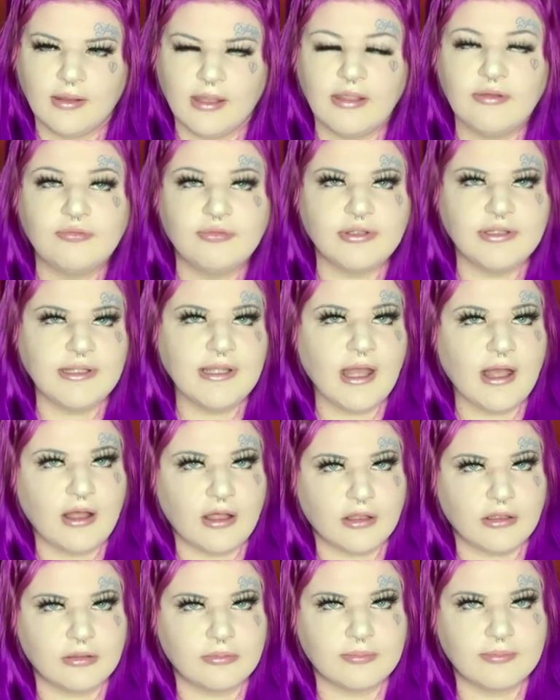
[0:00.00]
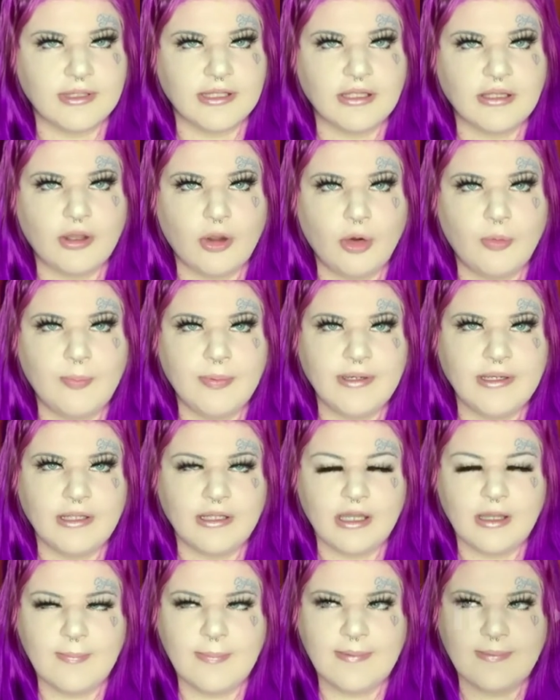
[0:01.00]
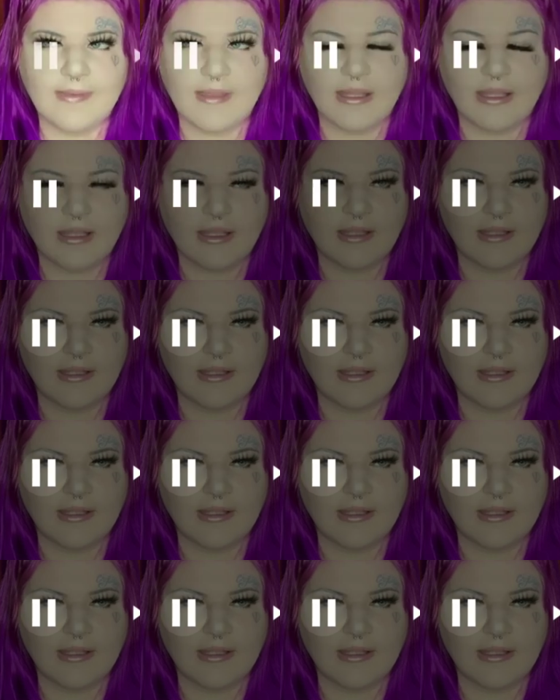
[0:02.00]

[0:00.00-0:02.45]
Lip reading: it really helped, like, opening up and, like...